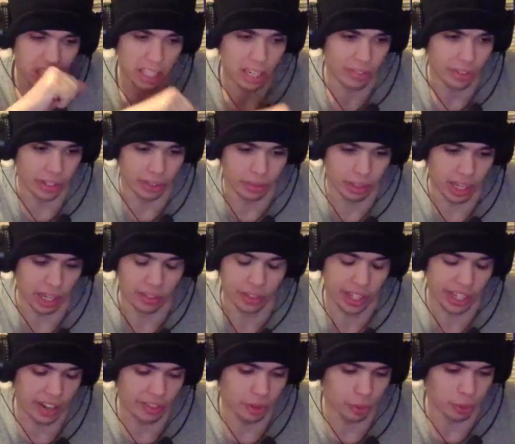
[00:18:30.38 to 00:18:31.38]
No,
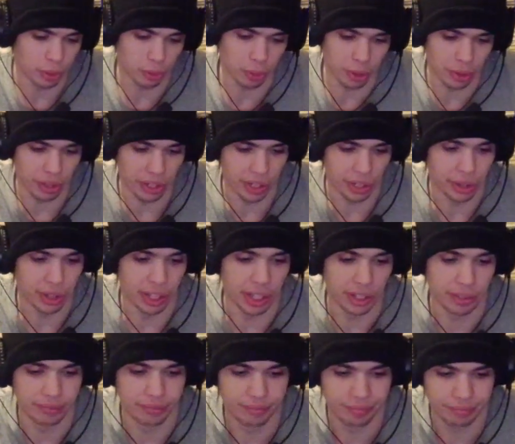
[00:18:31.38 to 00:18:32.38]
they never was worth
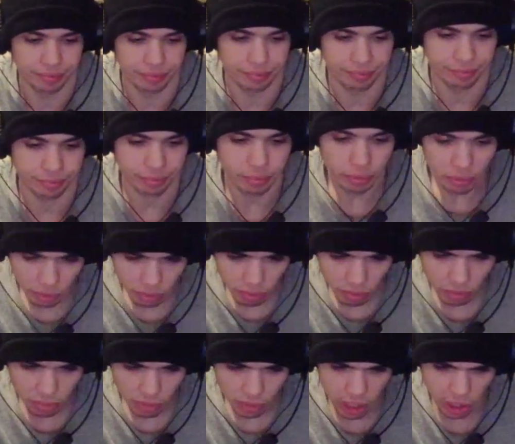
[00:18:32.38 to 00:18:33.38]
anything.
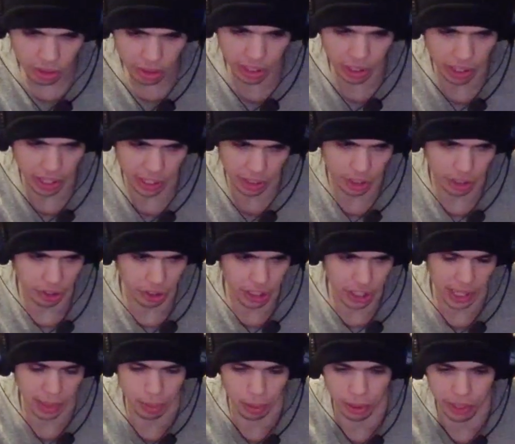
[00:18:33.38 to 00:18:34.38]
They're still like dirt
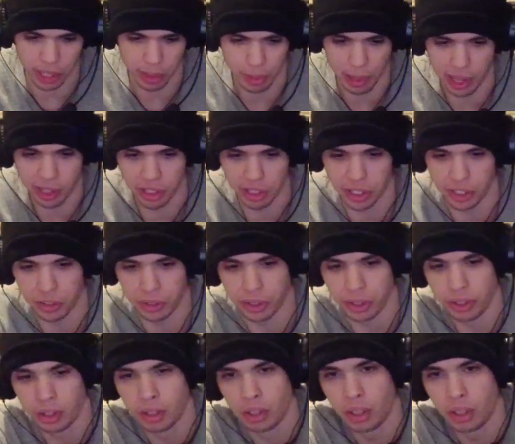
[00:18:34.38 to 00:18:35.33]
cheap on eBay sealed.